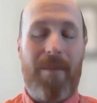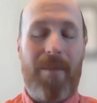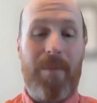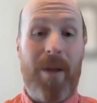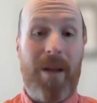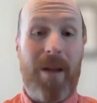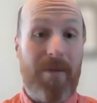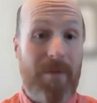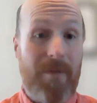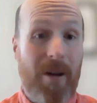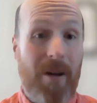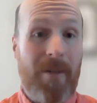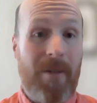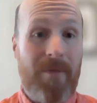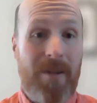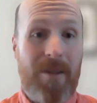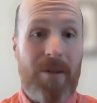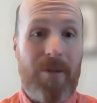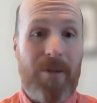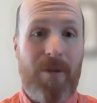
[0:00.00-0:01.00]
been
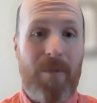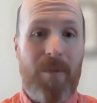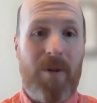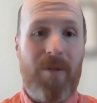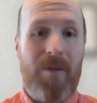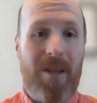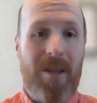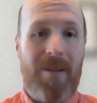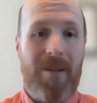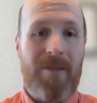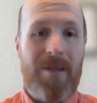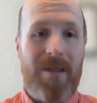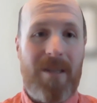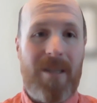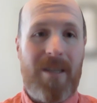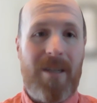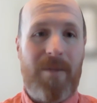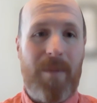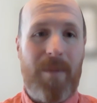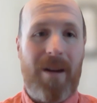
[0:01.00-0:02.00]
involved in the criminal legal
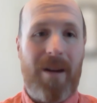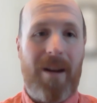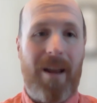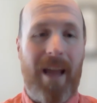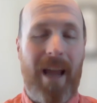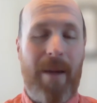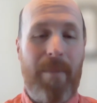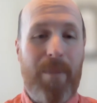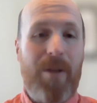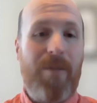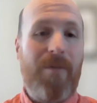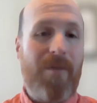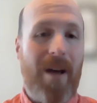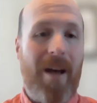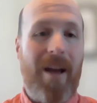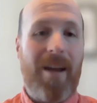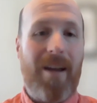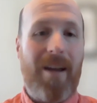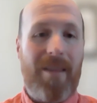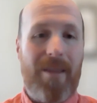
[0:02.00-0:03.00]
system and
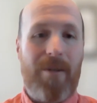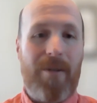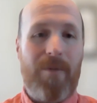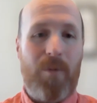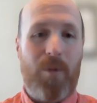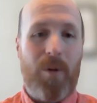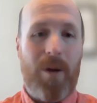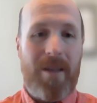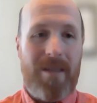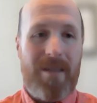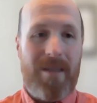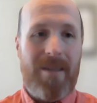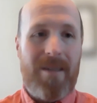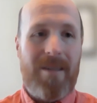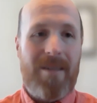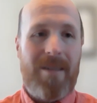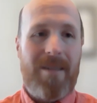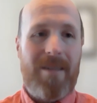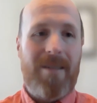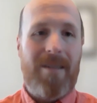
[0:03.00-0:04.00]
amplifying their
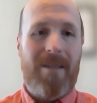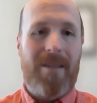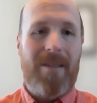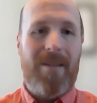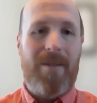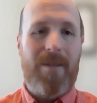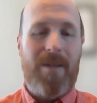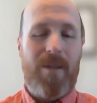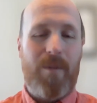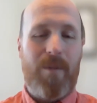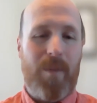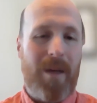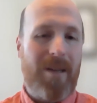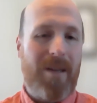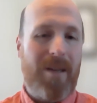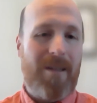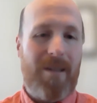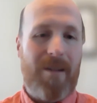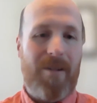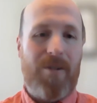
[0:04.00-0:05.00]
voices to
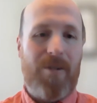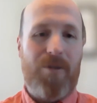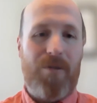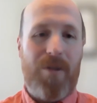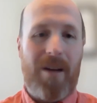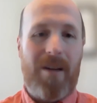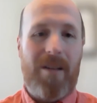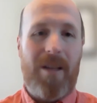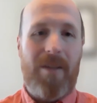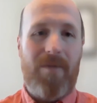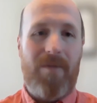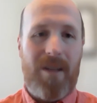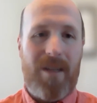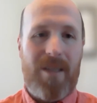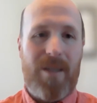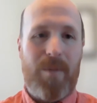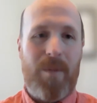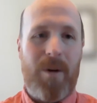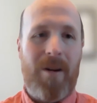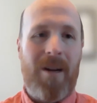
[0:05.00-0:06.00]
speak to their direct lived
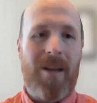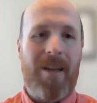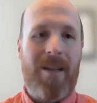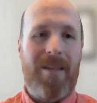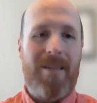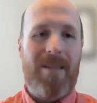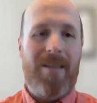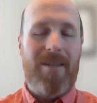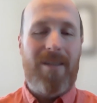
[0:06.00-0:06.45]
experience.